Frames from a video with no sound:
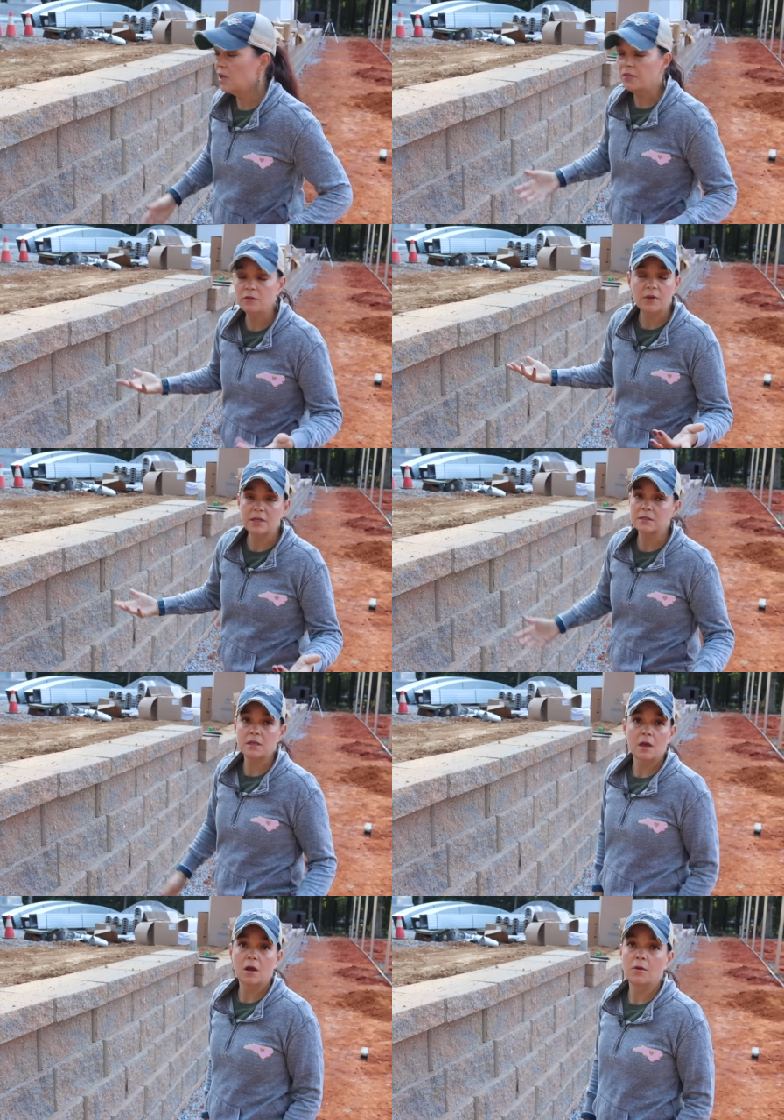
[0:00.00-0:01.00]
nothing fancy,
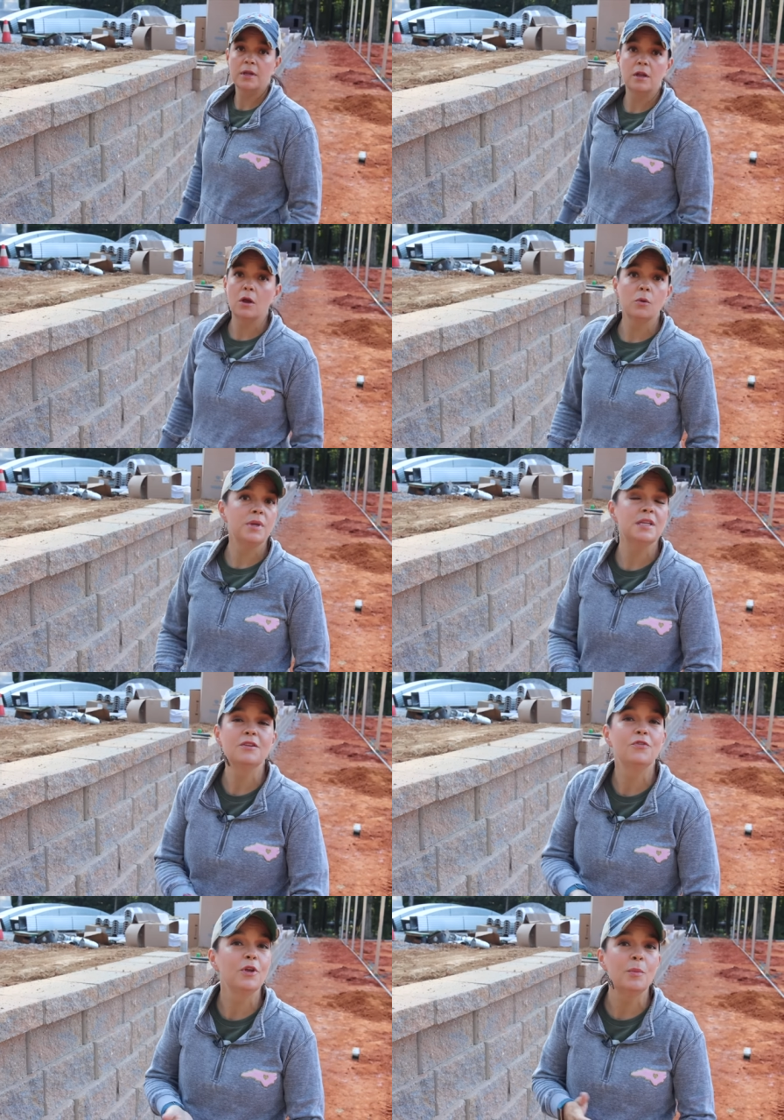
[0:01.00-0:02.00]
y'all. And no, we
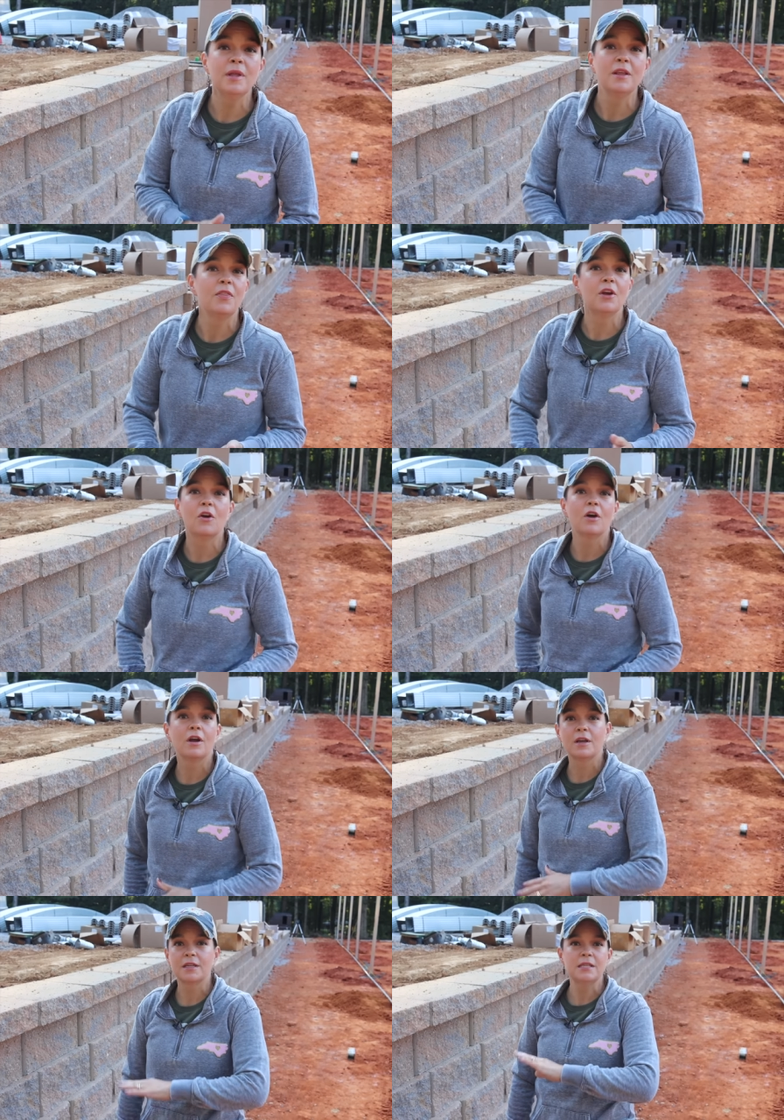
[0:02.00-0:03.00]
didn't film it. There
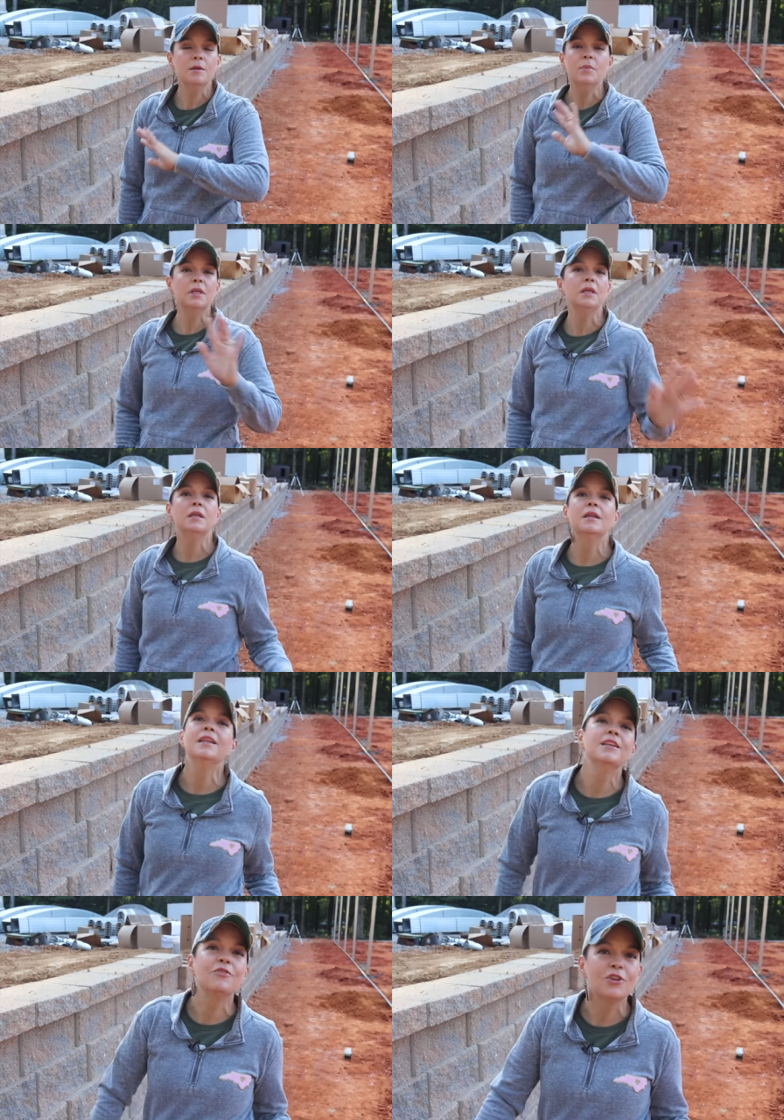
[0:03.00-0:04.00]
are 10 million
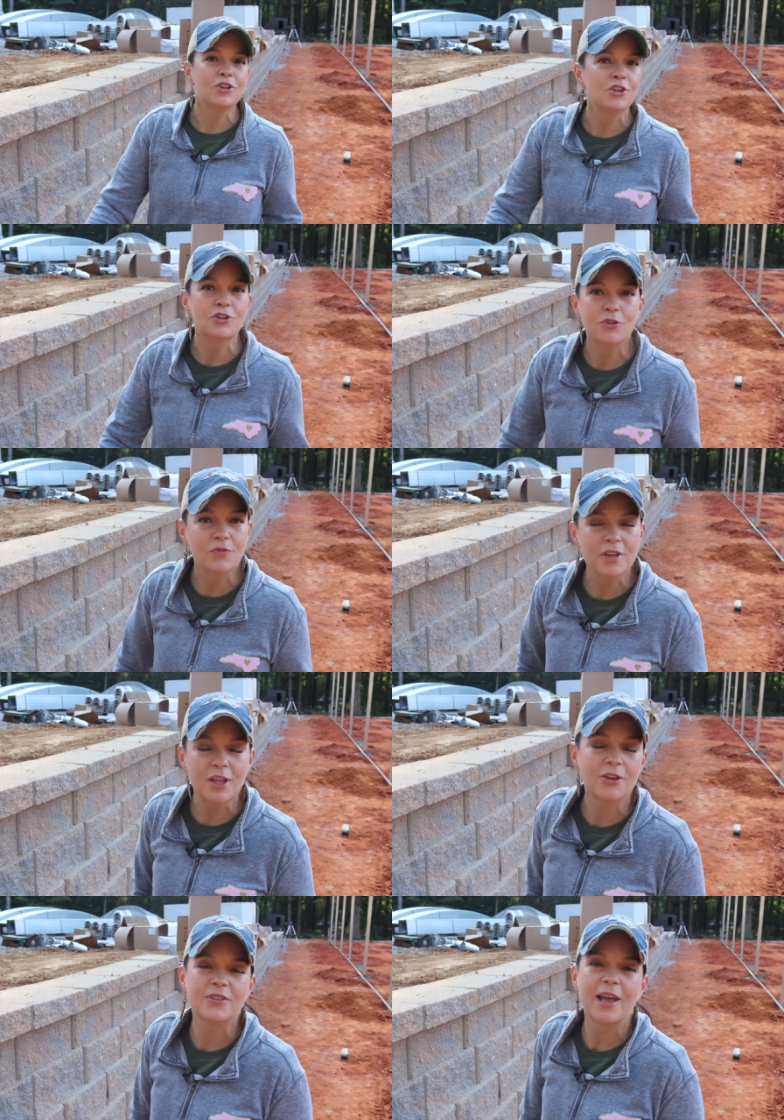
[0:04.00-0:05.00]
different YouTube
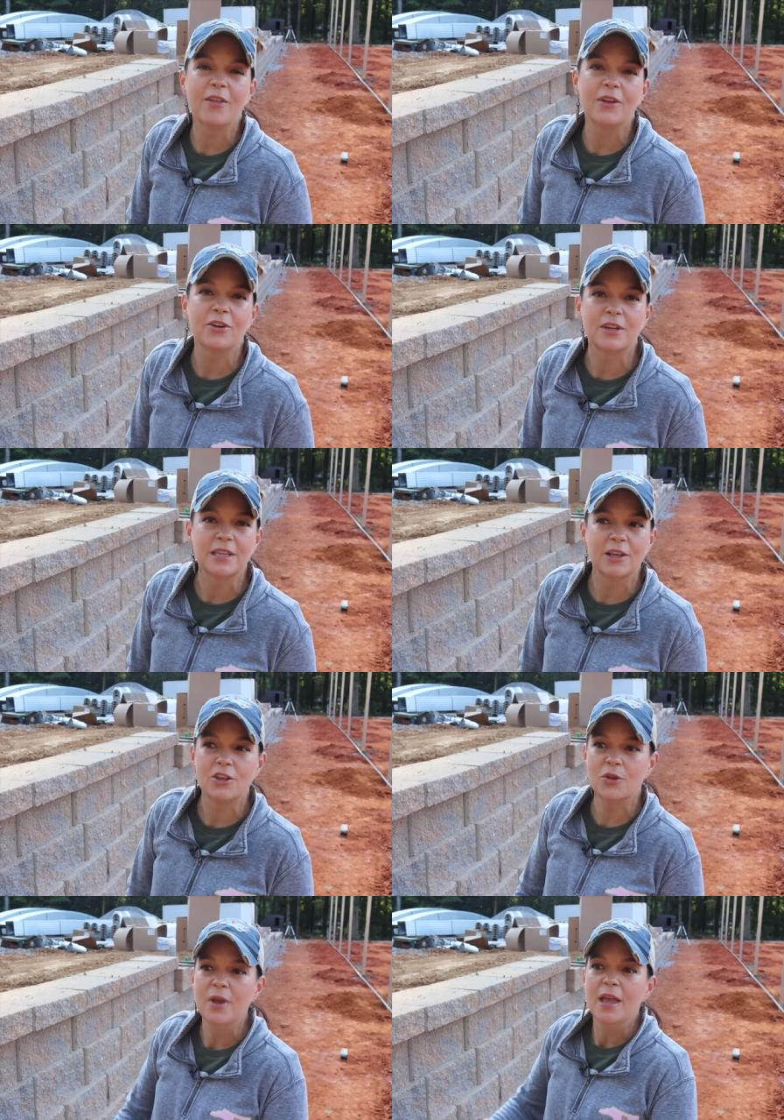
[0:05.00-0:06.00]
videos out there to
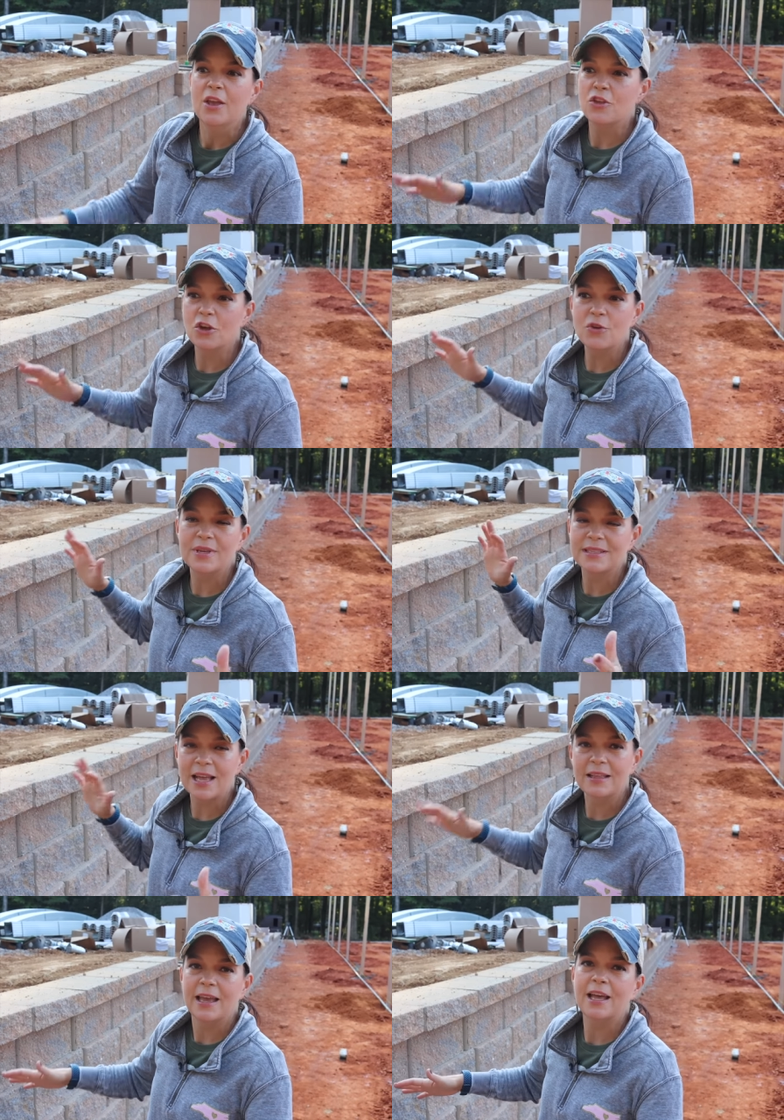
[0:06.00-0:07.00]
show you
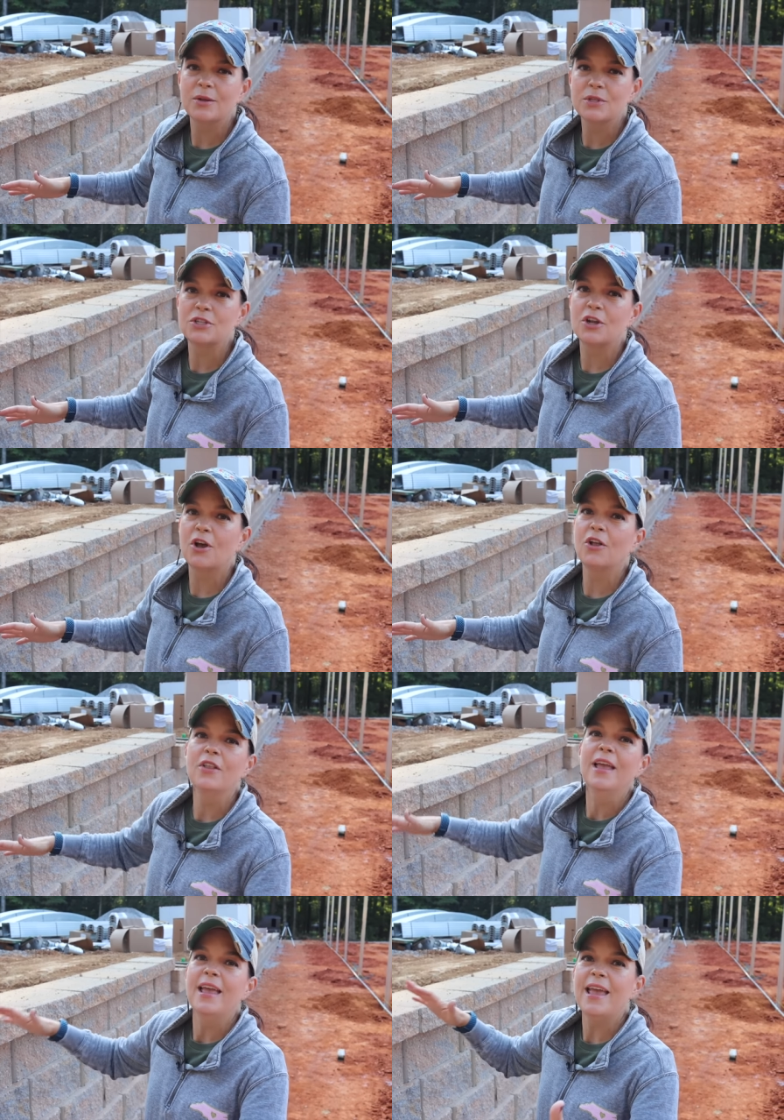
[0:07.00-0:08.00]
exactly how to install
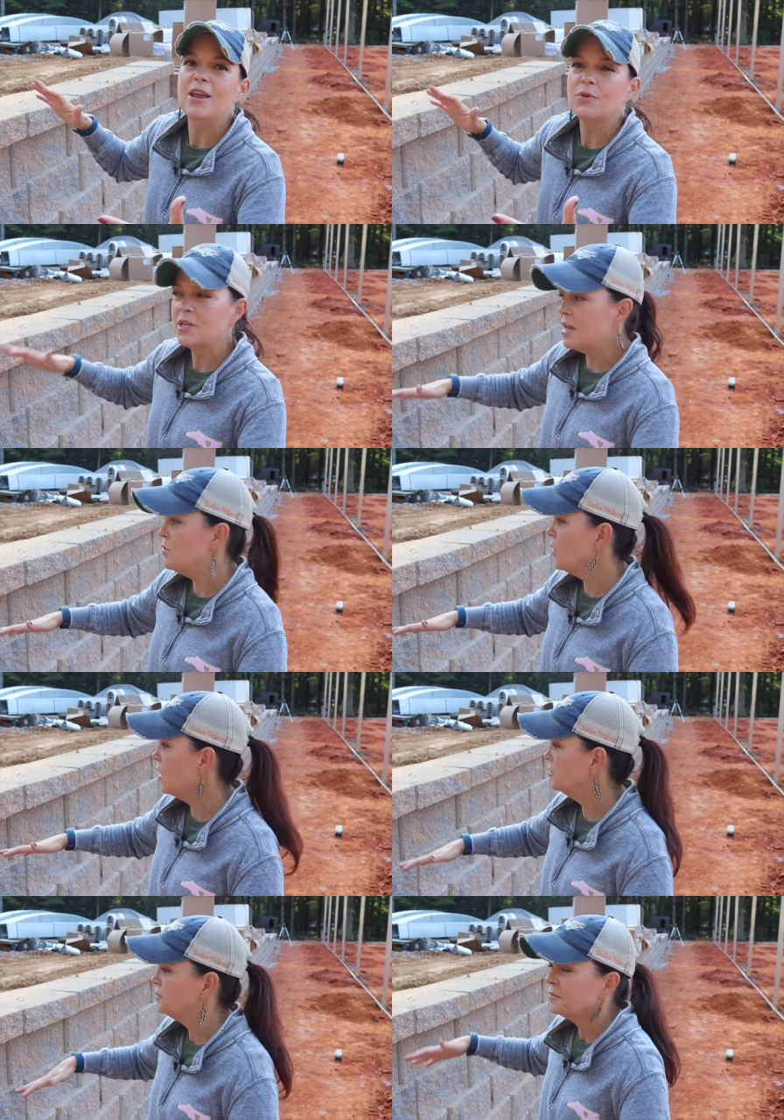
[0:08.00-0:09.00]
a retaining
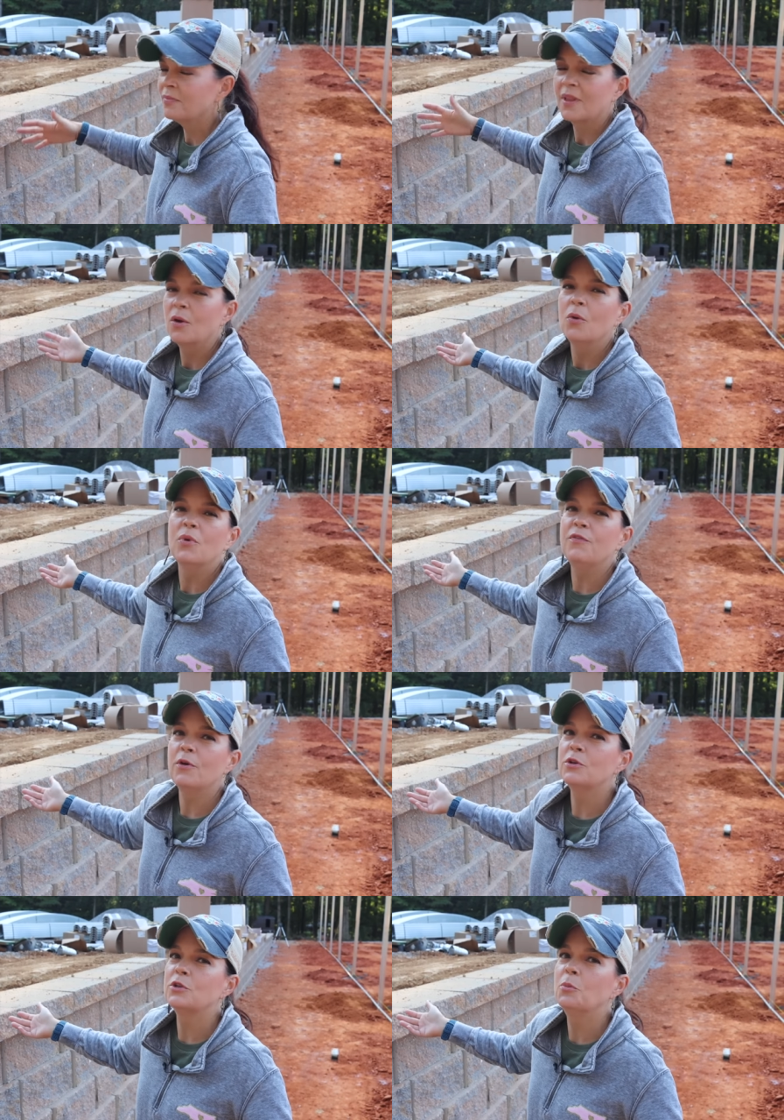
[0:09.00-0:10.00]
wall. We
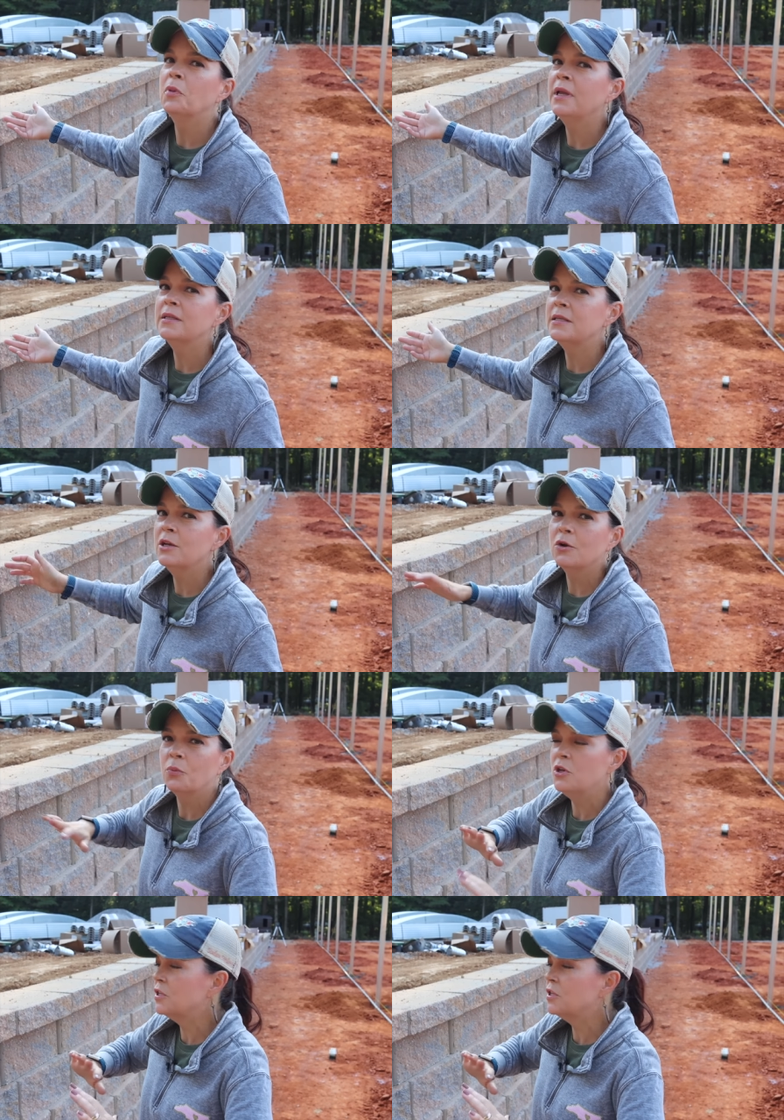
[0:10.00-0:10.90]
focus on plants here. We